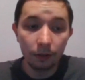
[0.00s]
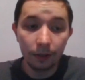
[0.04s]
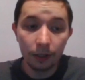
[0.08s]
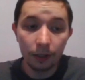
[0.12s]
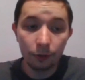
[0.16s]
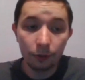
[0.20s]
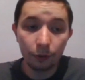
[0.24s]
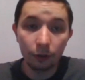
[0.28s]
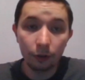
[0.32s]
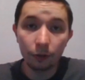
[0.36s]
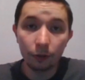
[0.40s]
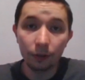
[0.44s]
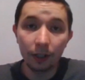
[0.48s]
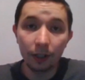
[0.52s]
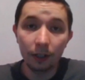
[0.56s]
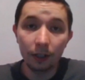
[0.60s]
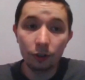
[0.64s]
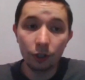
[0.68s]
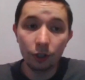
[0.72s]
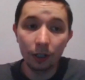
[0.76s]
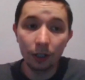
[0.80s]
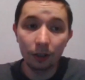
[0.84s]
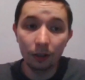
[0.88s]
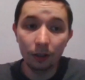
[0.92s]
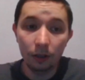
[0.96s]
This rook on
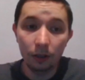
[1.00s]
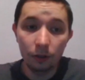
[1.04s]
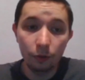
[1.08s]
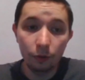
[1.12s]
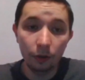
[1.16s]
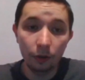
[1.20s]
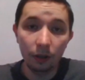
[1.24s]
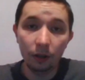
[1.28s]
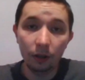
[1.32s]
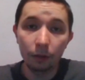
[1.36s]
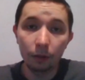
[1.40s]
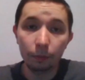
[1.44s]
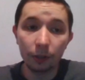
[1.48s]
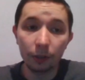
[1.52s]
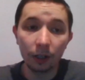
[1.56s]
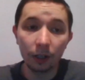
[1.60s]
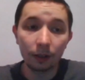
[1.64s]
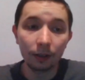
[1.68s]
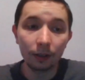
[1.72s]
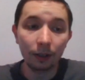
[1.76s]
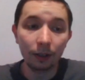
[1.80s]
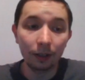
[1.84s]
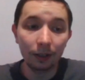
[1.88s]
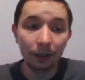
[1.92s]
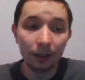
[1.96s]
h8 is doing
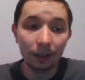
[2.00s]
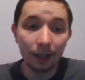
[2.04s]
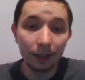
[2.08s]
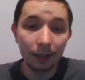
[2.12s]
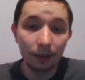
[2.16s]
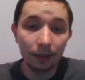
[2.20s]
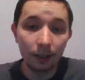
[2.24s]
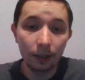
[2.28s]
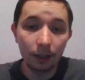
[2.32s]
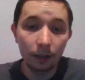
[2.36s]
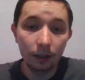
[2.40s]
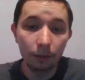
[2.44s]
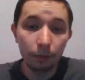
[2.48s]
practically nothing,